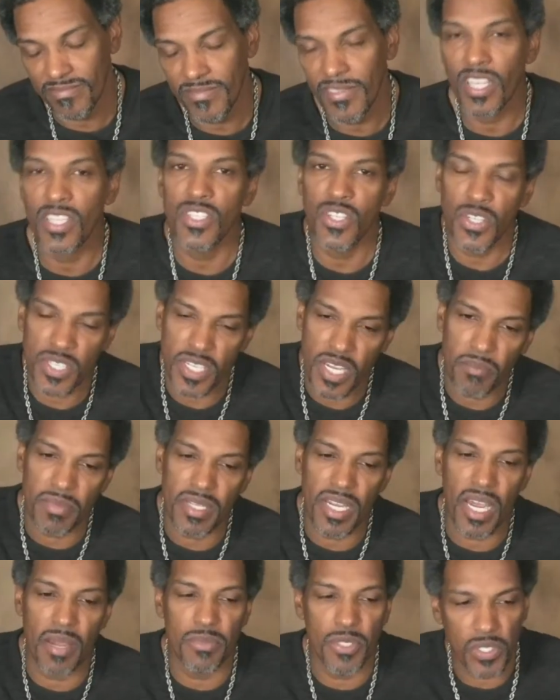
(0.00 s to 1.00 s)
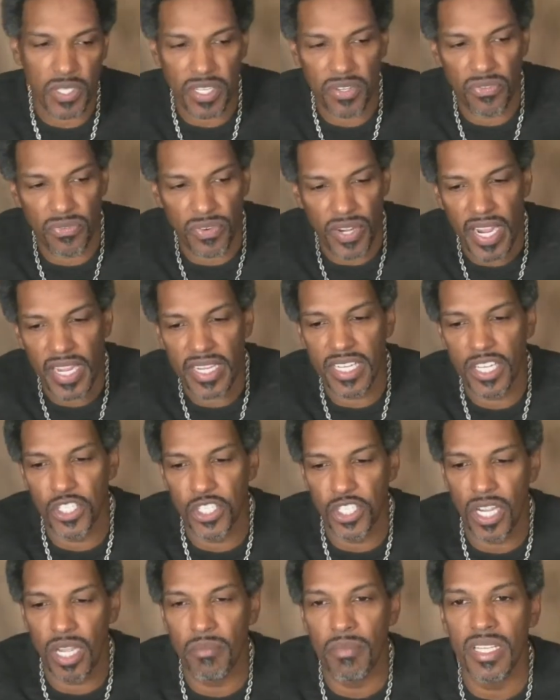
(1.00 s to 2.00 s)
So sometimes you can find a
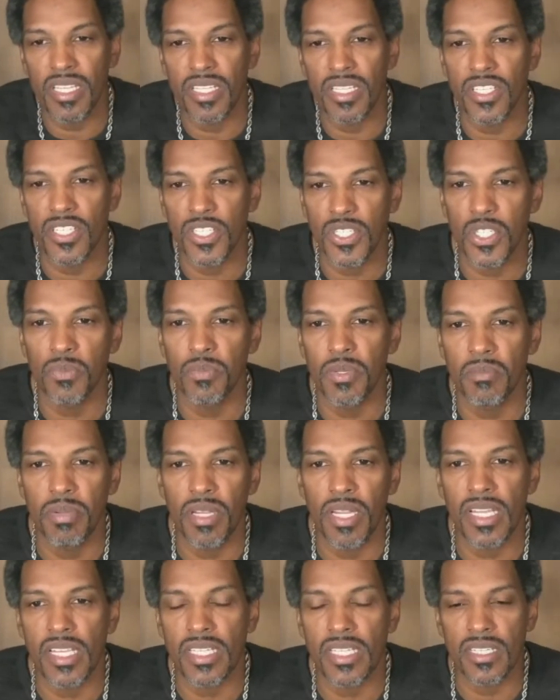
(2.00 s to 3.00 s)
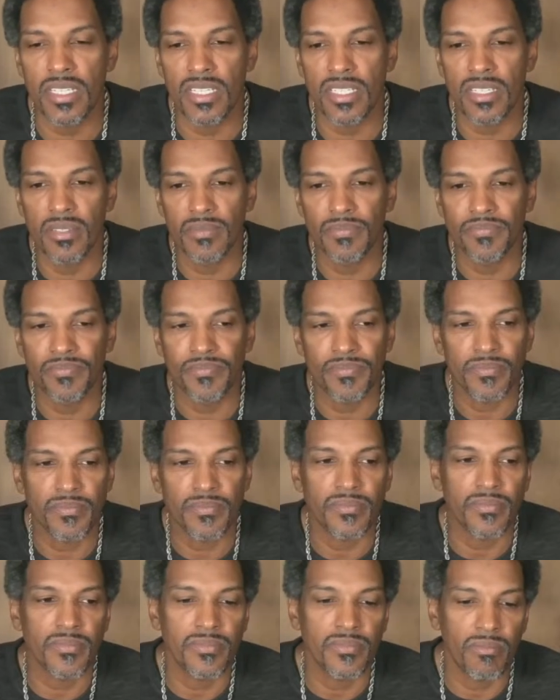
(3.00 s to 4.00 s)
gem in the stupid places.
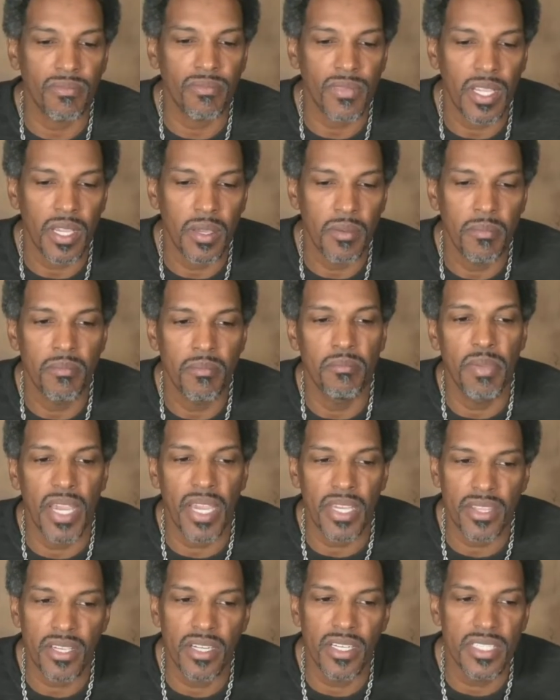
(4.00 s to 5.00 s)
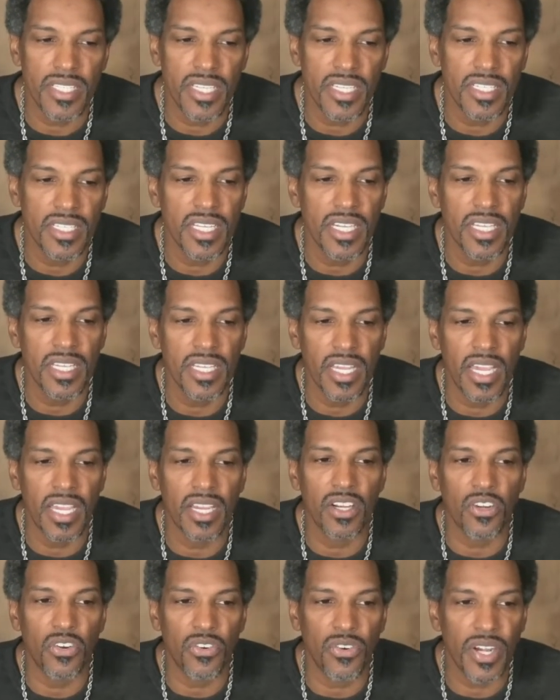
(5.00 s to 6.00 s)
Bethel is indeed a
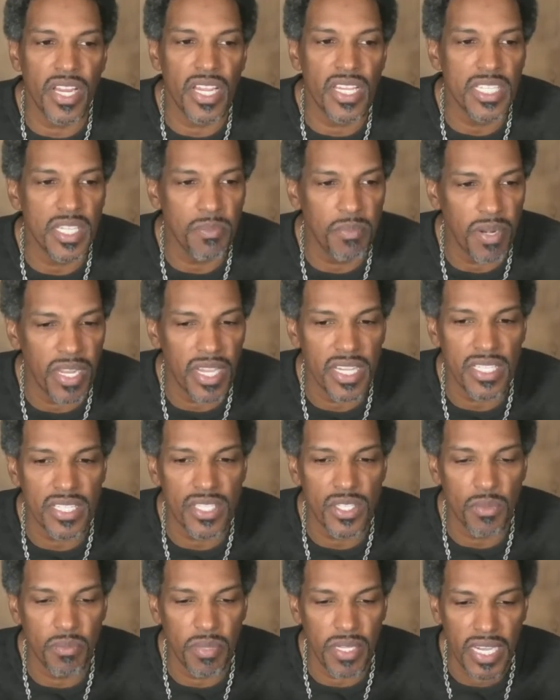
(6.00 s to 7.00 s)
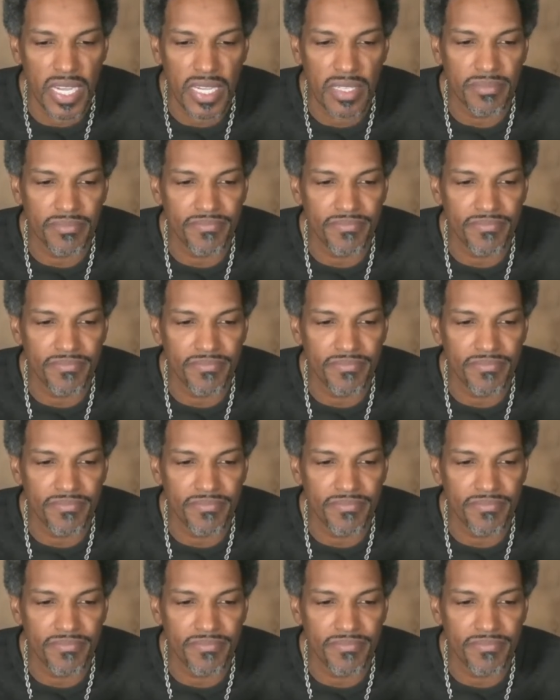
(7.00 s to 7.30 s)
crazy place to be.